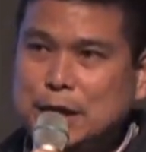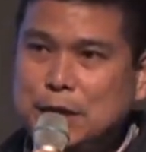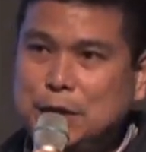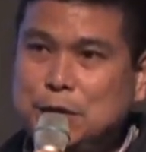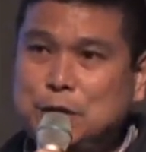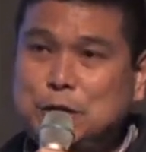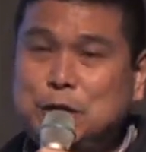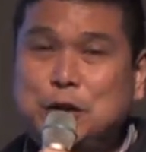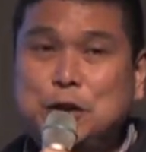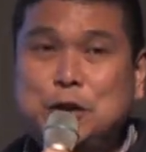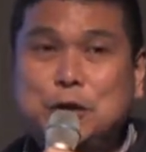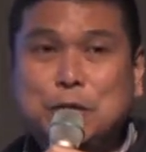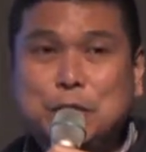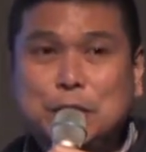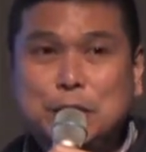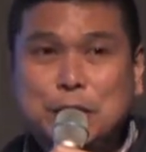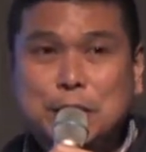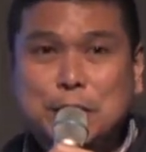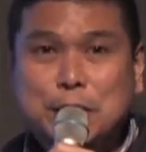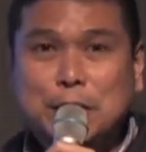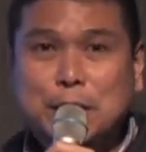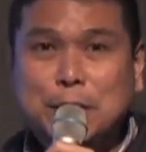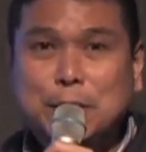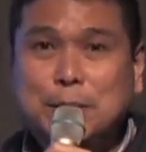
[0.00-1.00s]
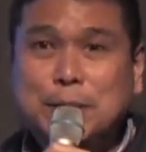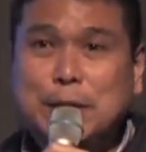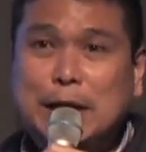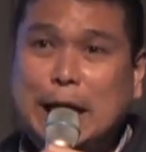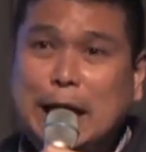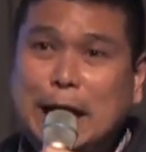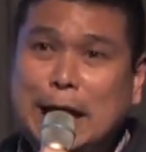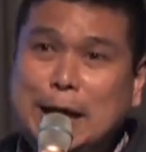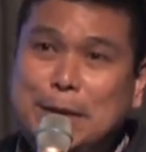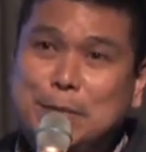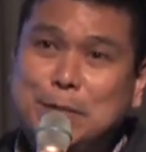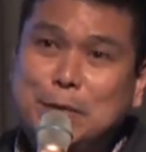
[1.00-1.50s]
you should
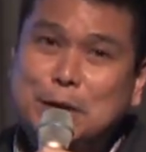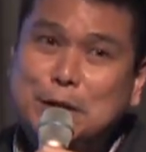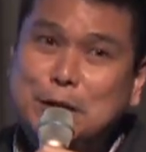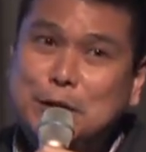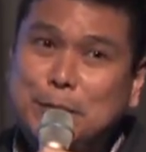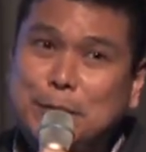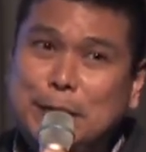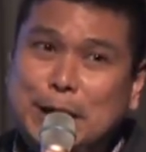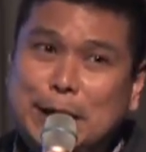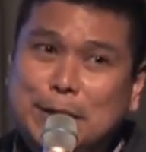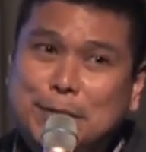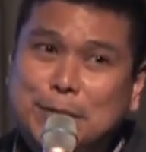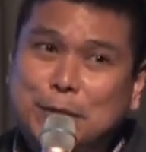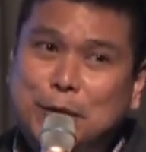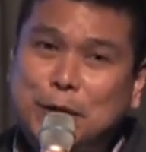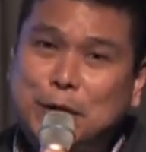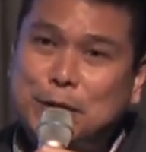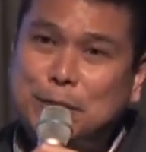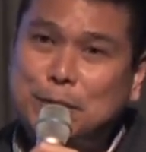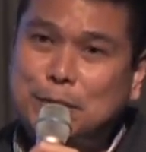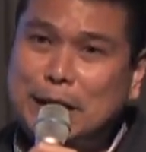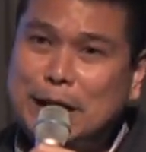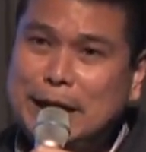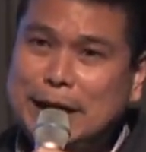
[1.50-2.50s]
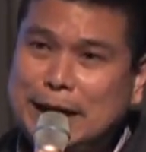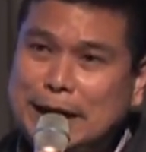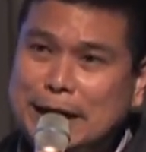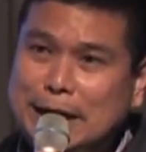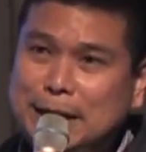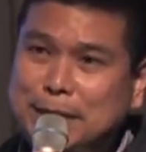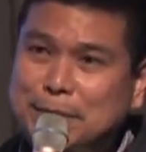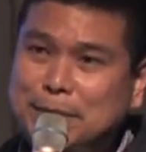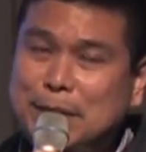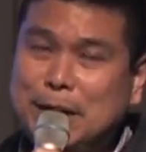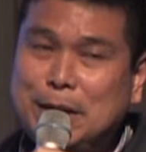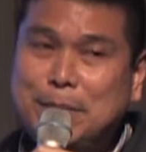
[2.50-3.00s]
be able to make more
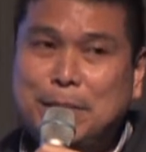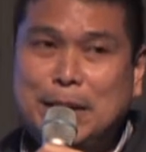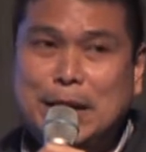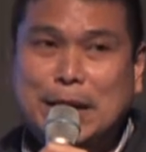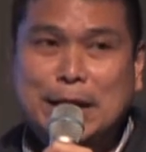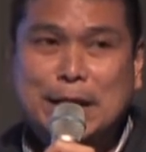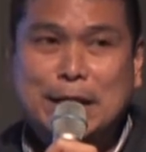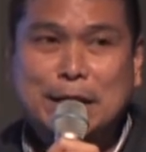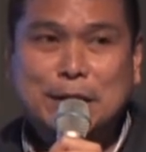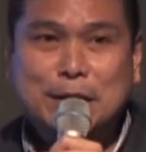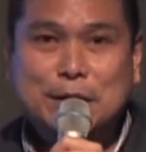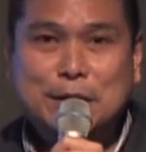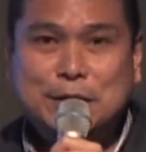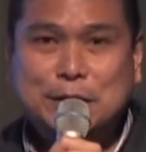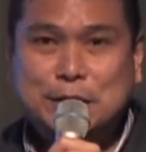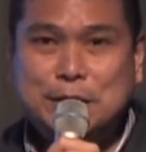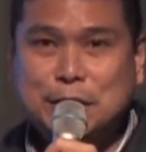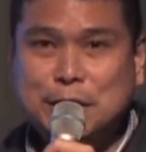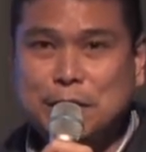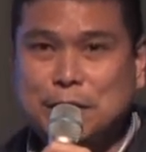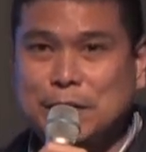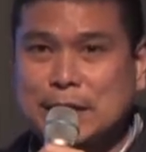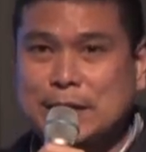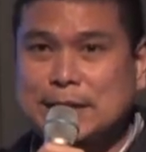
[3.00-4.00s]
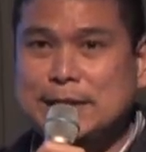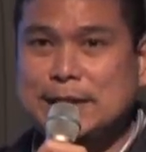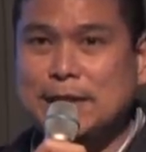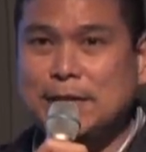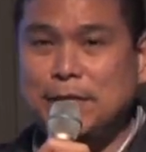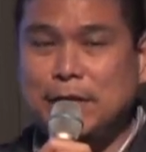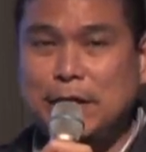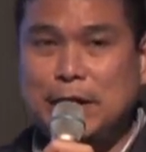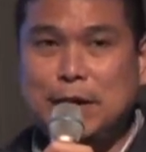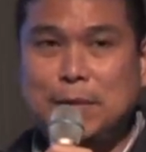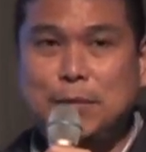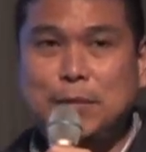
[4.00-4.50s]
money by making your service
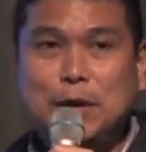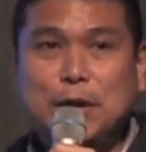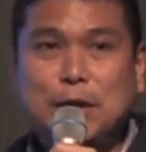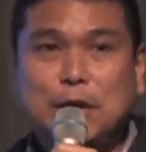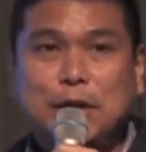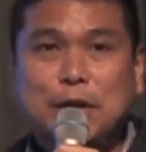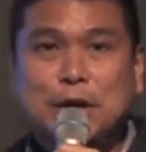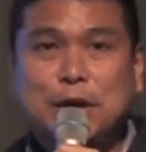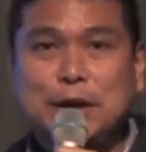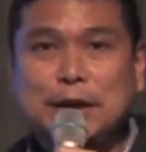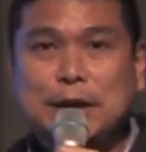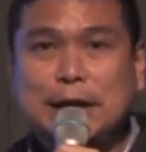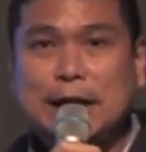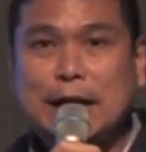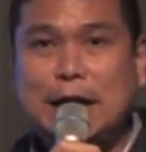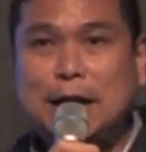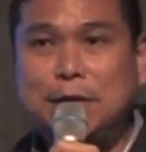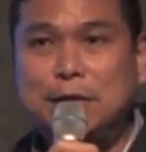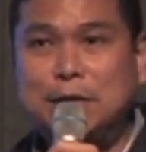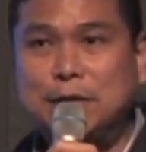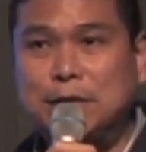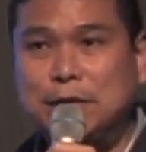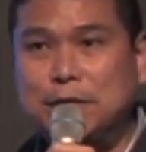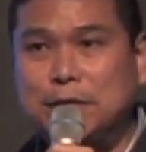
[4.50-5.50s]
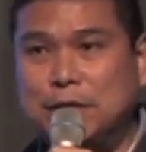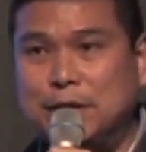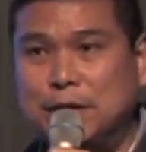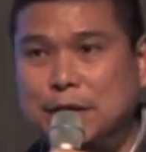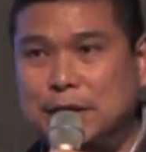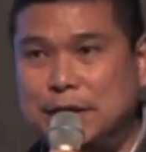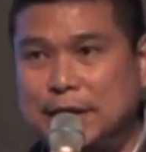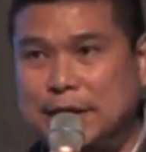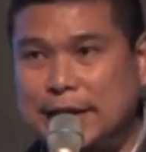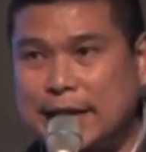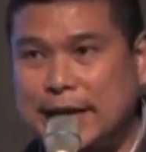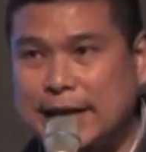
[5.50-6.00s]
available 30 out of
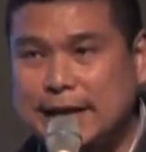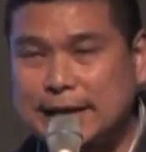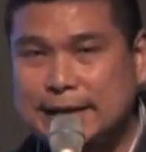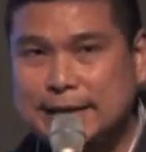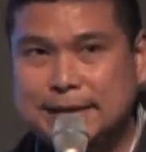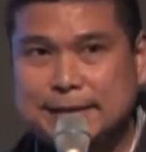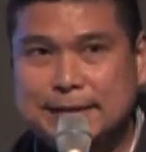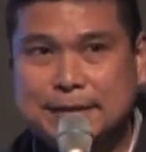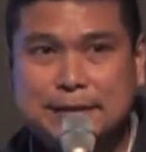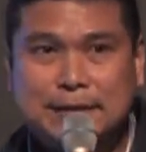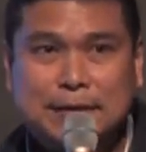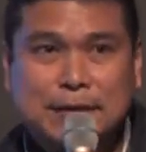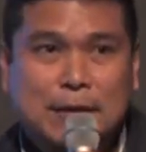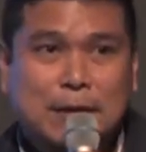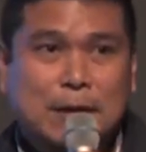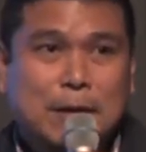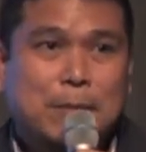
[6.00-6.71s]
30 days.